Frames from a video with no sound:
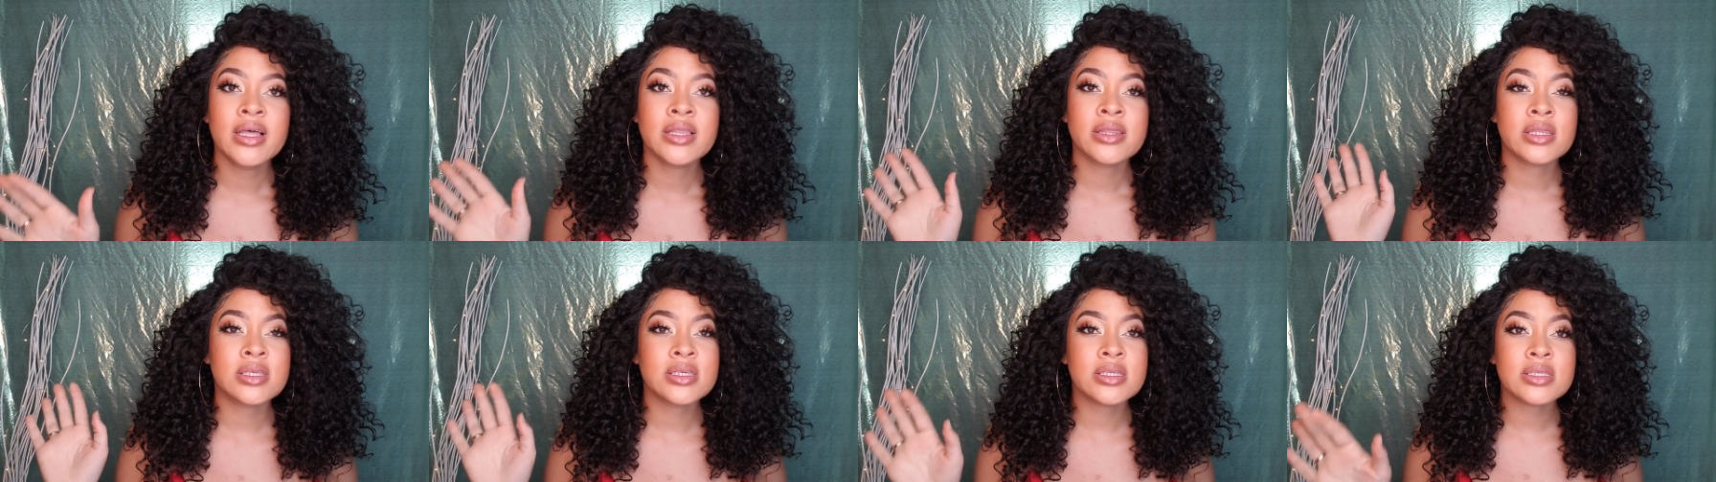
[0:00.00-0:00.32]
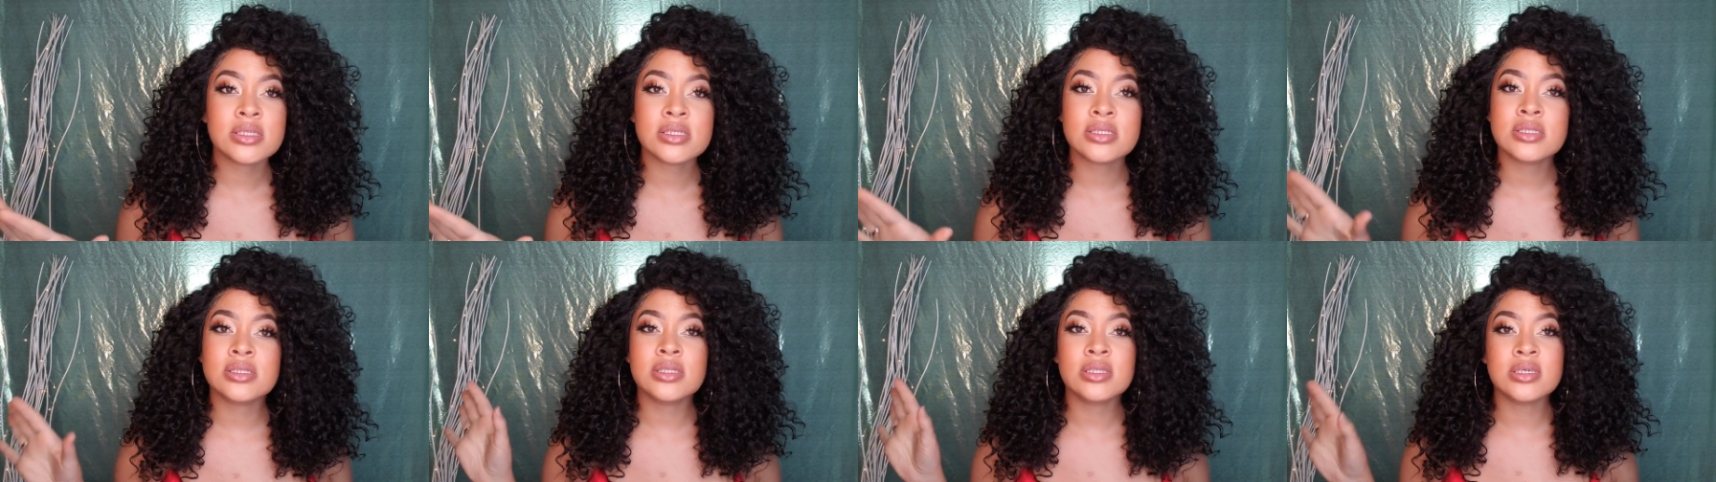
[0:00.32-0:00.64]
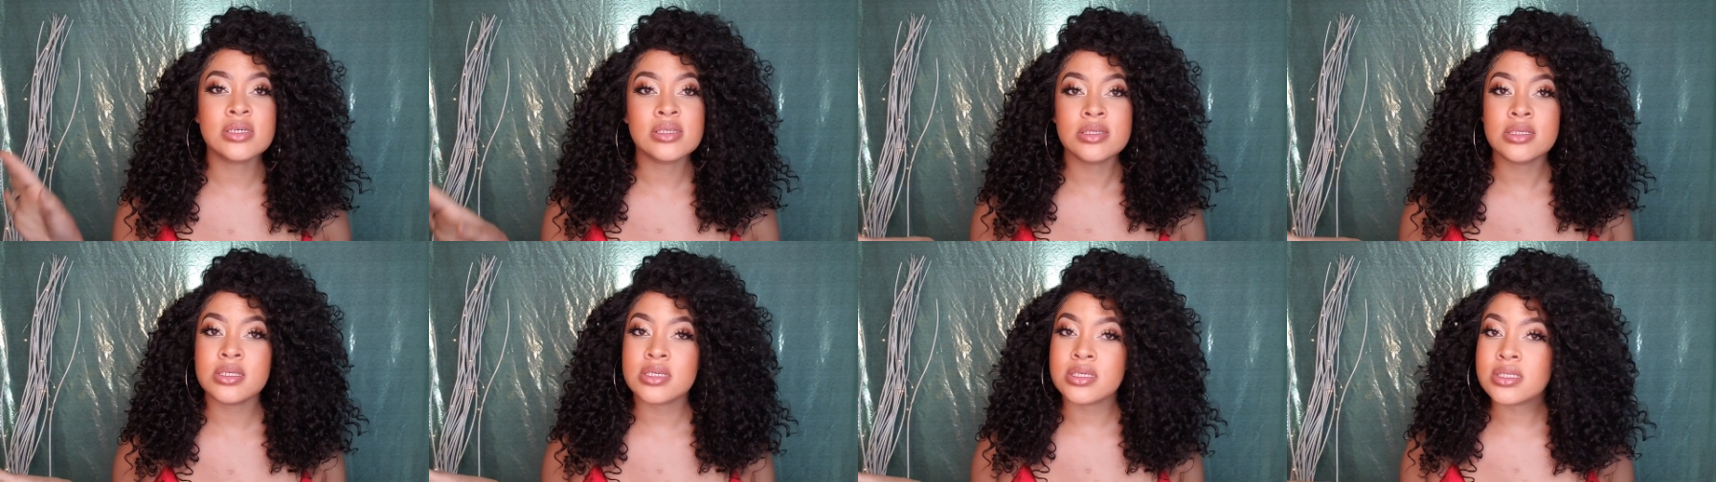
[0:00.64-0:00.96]
This,
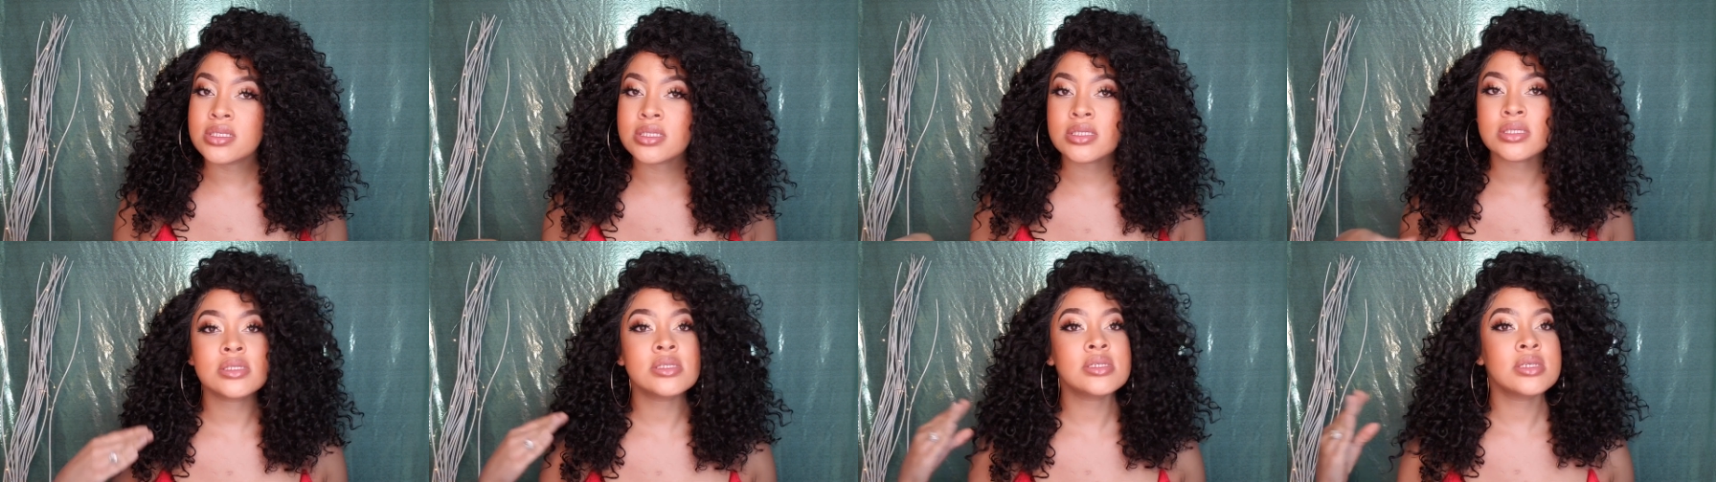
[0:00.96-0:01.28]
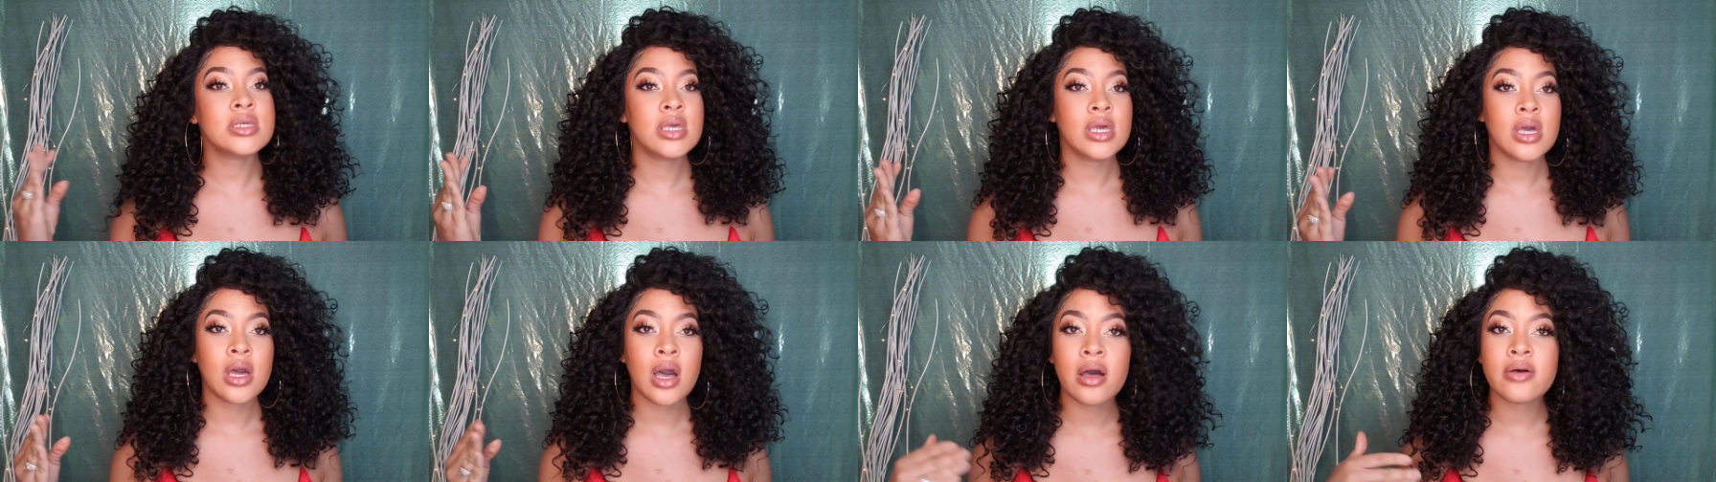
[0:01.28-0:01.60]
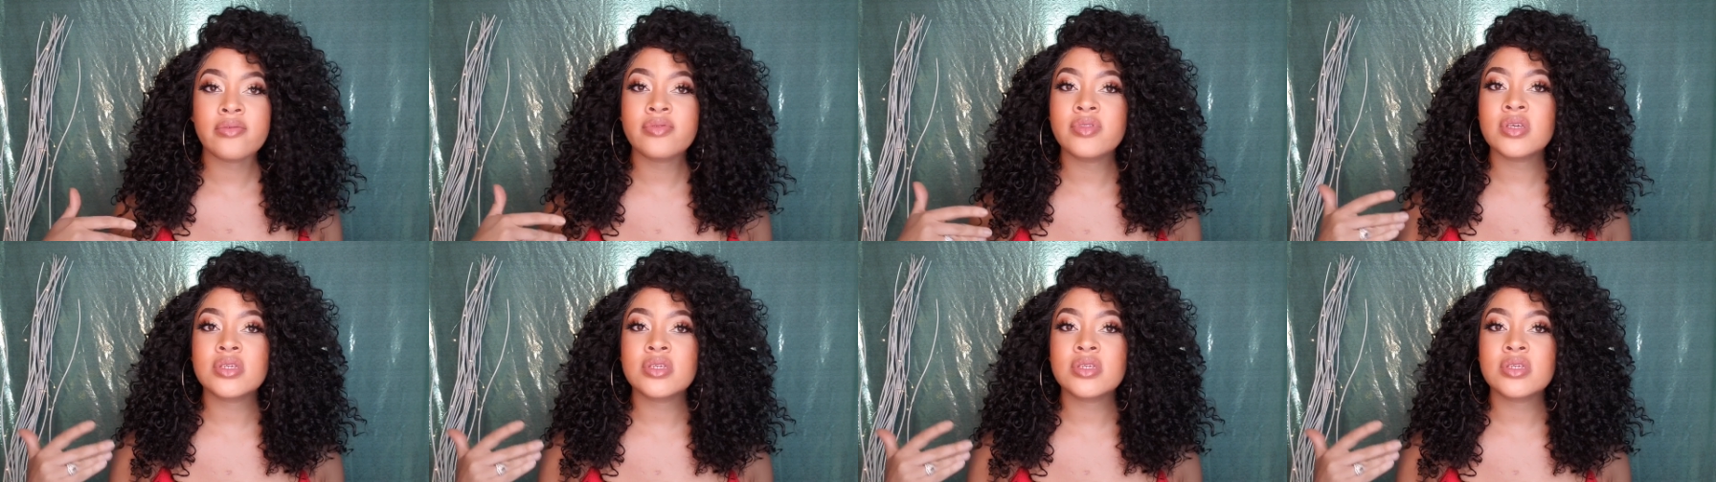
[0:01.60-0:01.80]
the density of